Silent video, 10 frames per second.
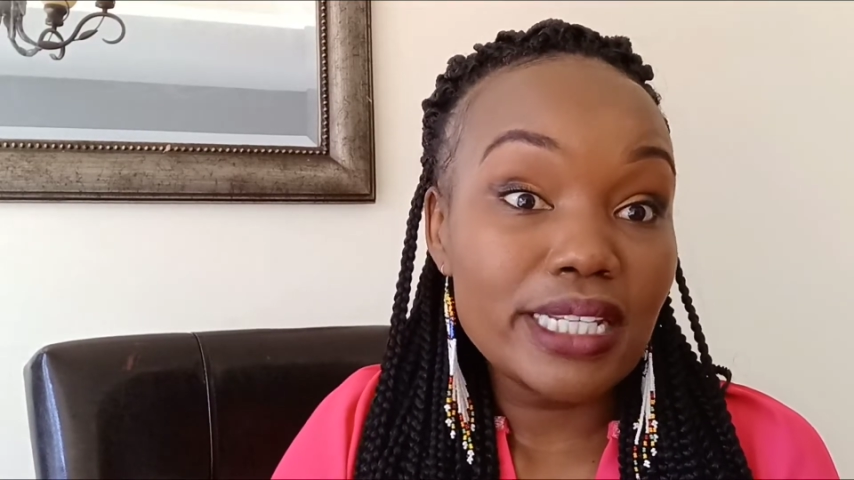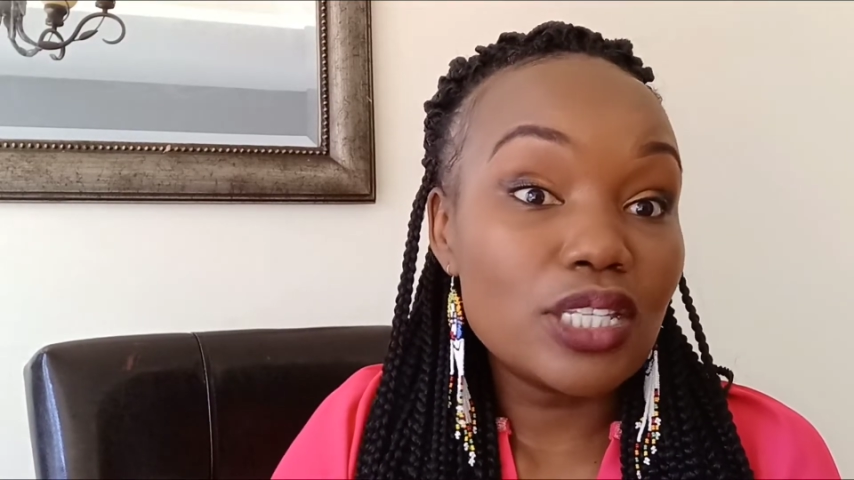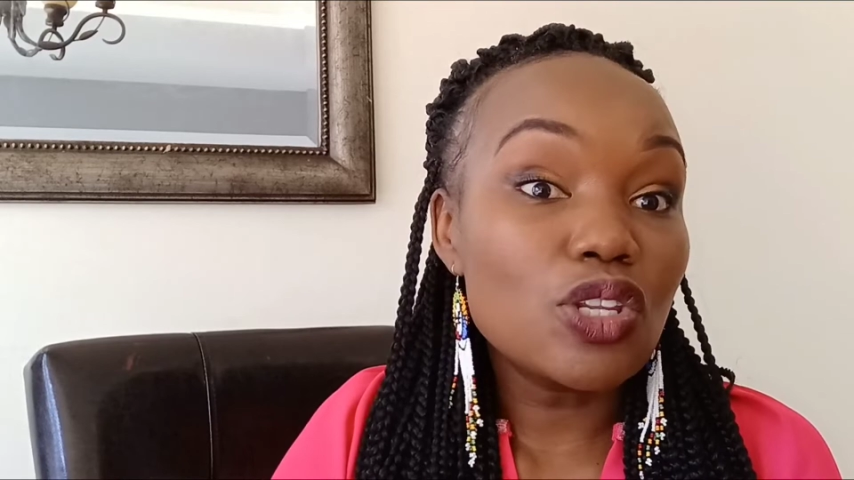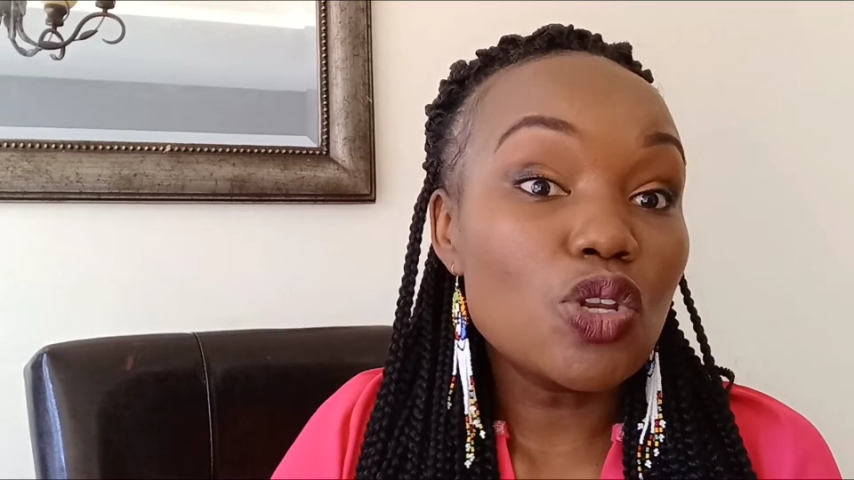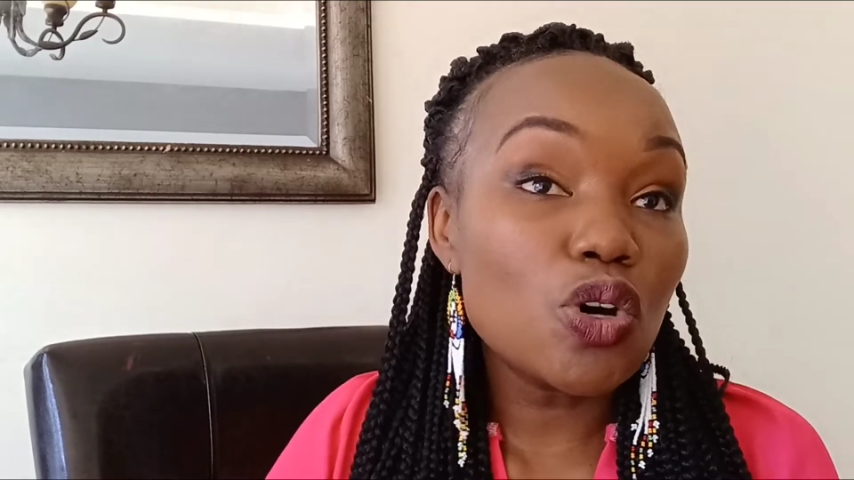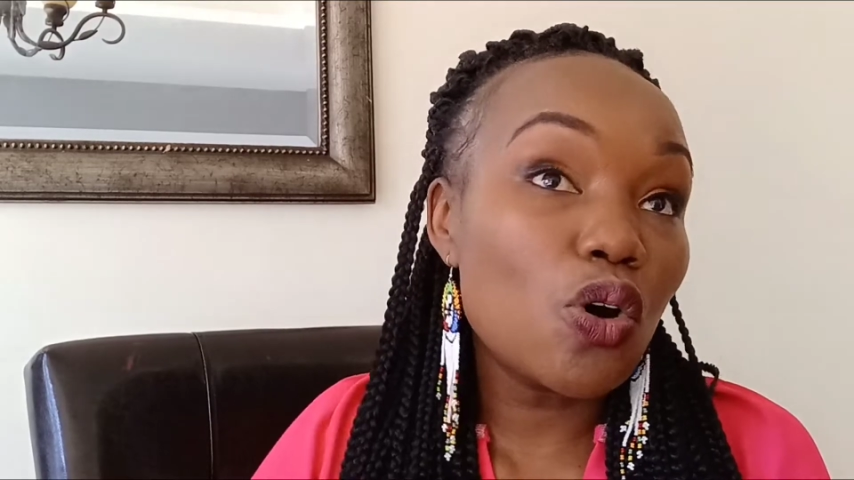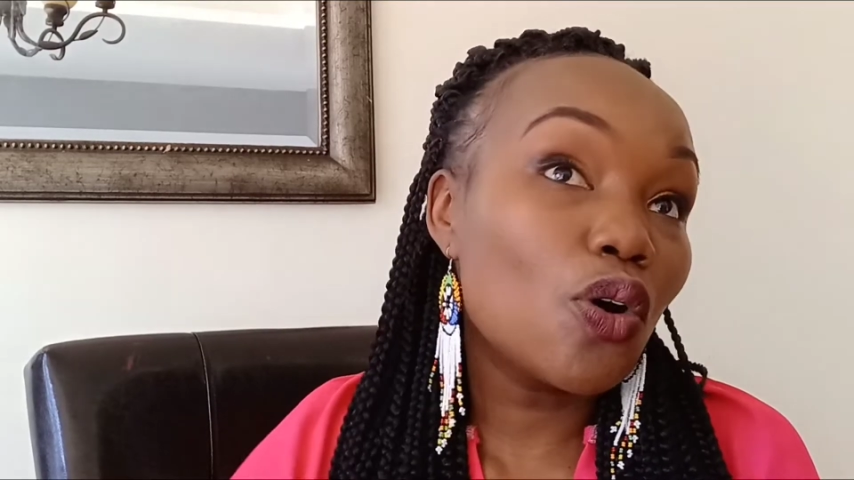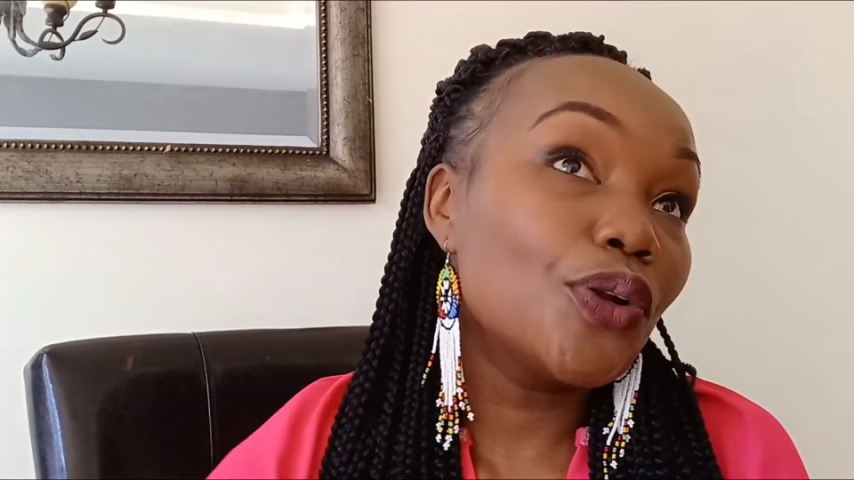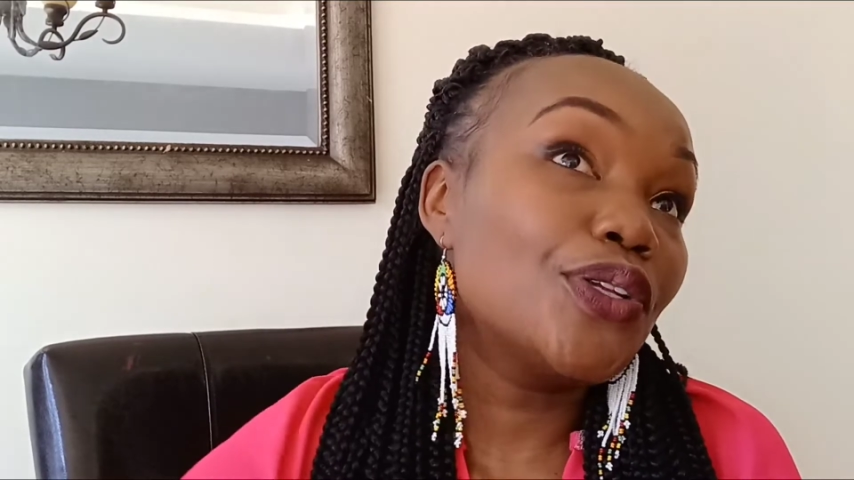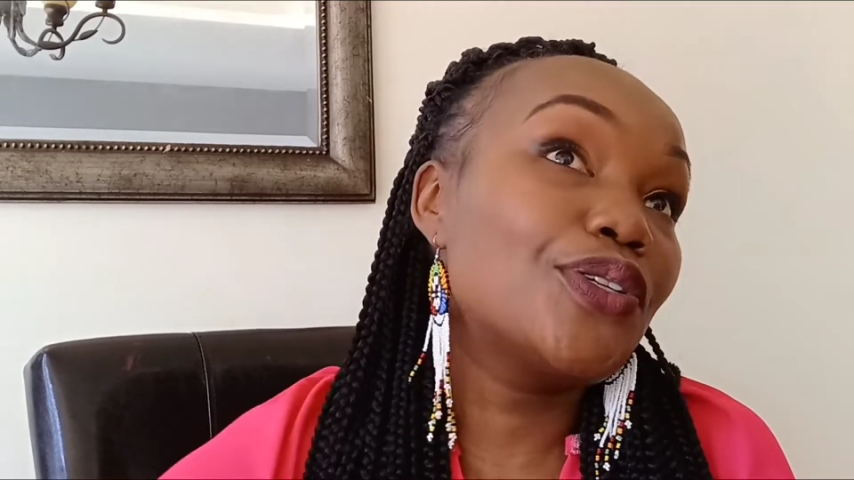is
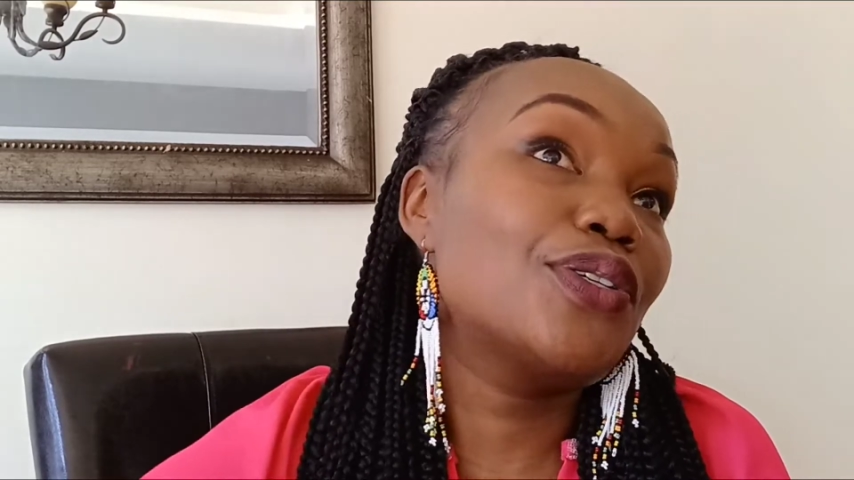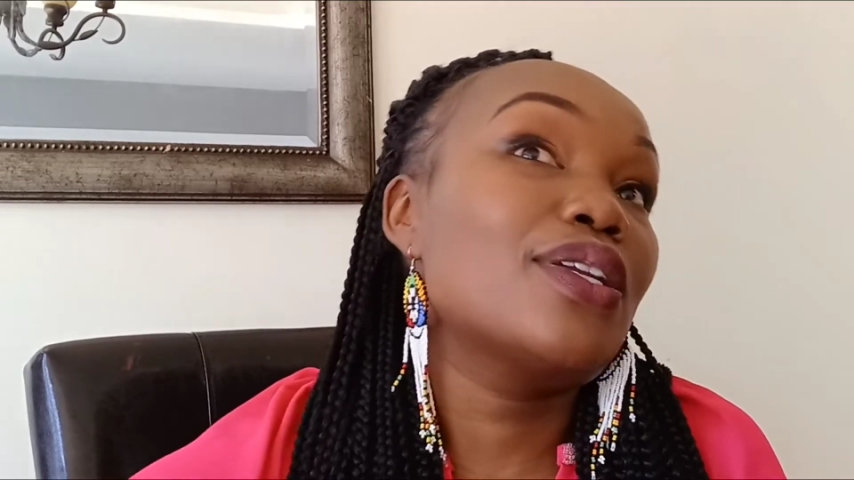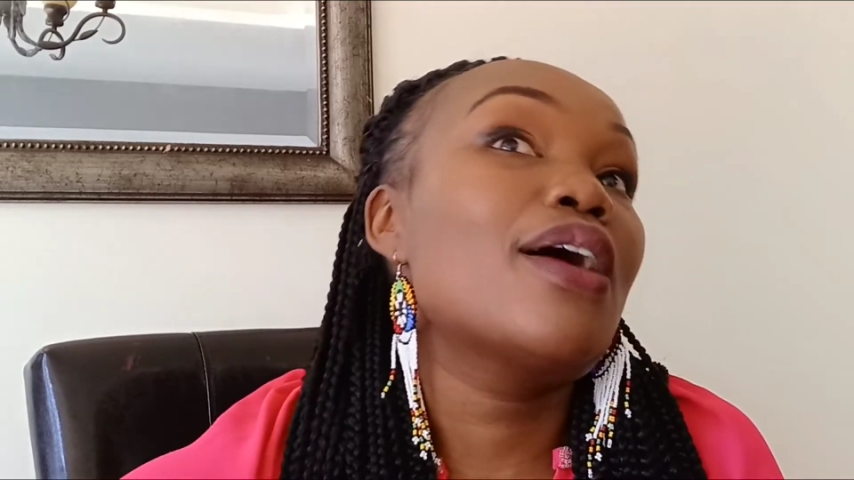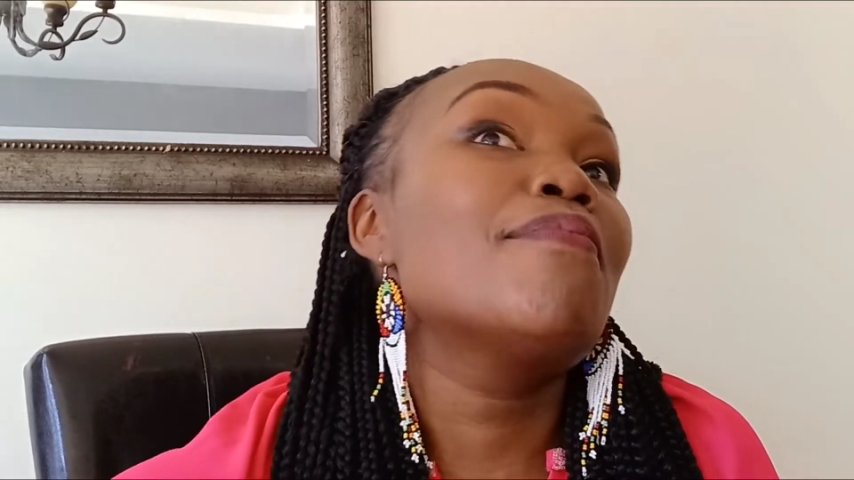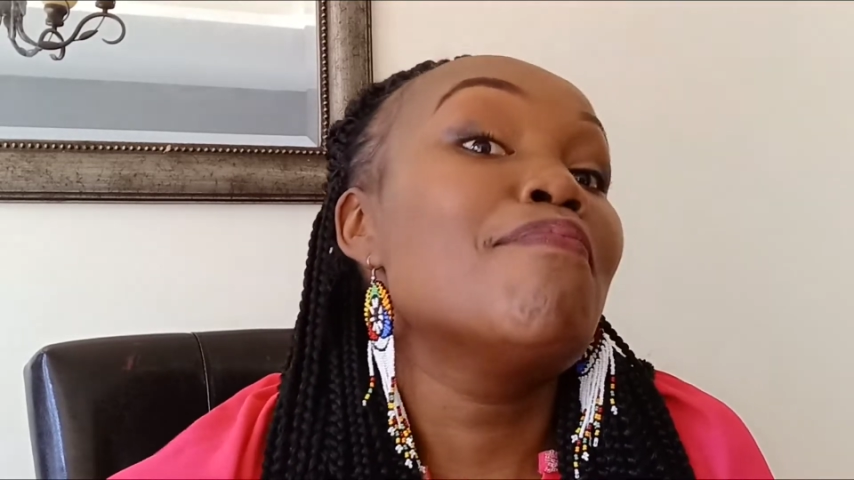not